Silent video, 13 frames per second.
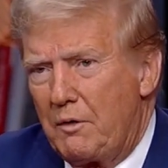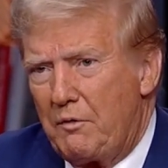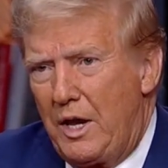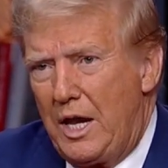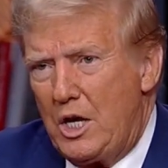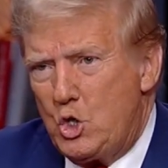
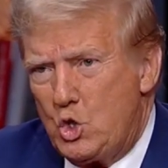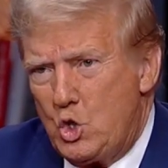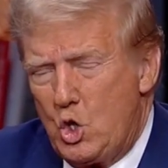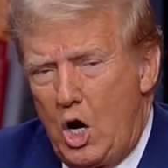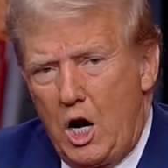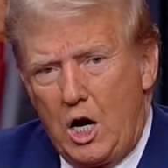of
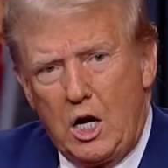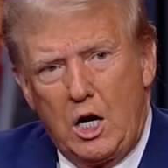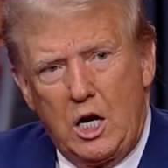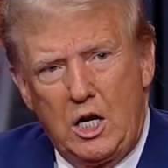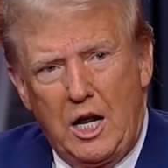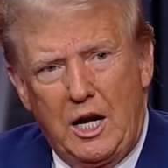
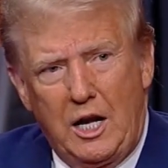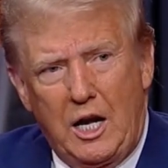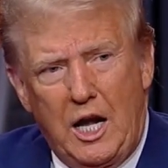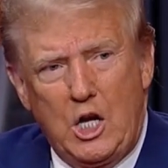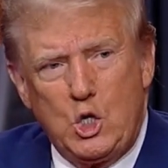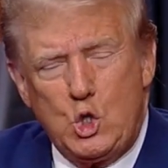
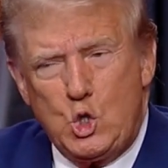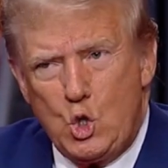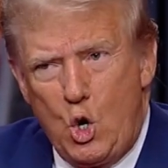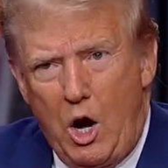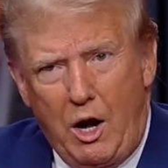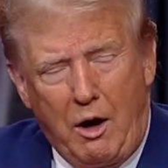getting a
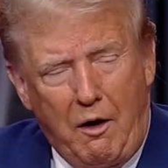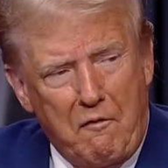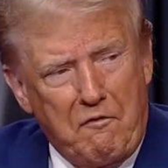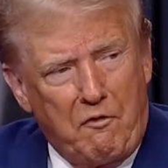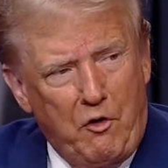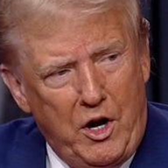
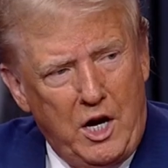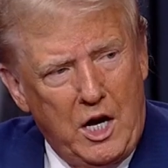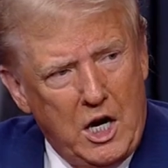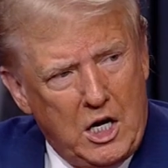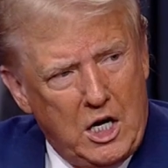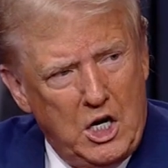
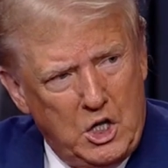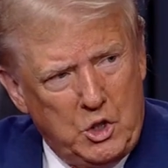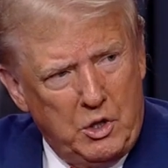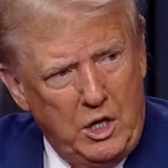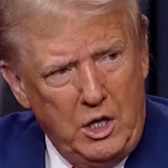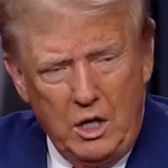drug-free
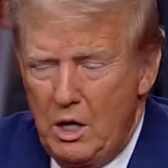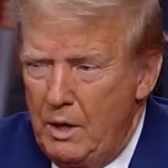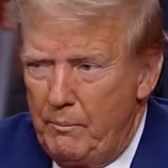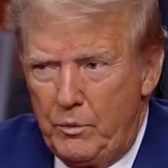country,